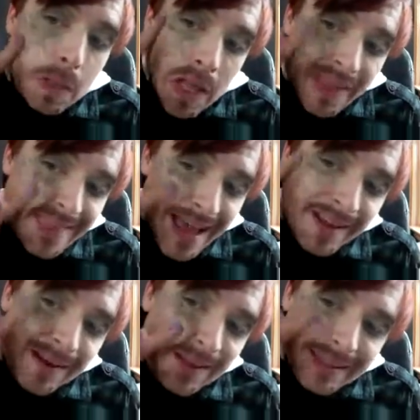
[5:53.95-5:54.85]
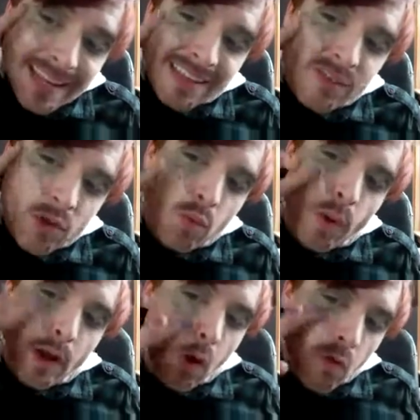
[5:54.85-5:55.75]
Blend that. And if you
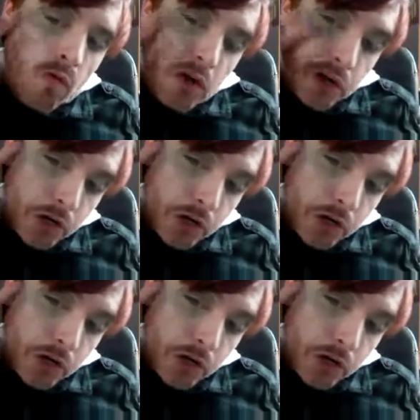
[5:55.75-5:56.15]
went over